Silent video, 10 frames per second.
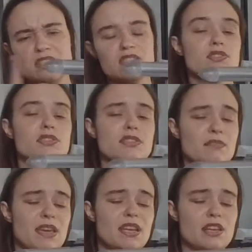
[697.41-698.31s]
So since I
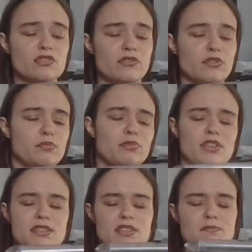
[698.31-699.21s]
paid extra for
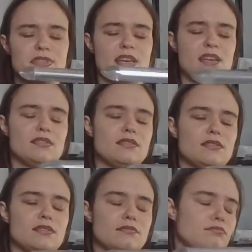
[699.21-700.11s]
bullet tips and
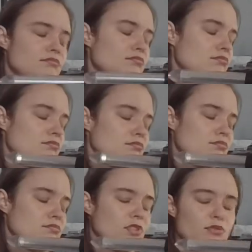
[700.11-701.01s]

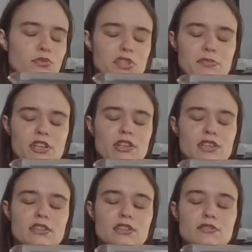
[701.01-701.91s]
the
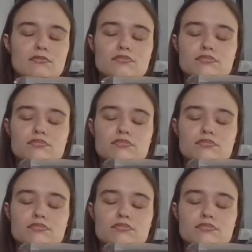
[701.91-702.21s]
whatchamacallit, the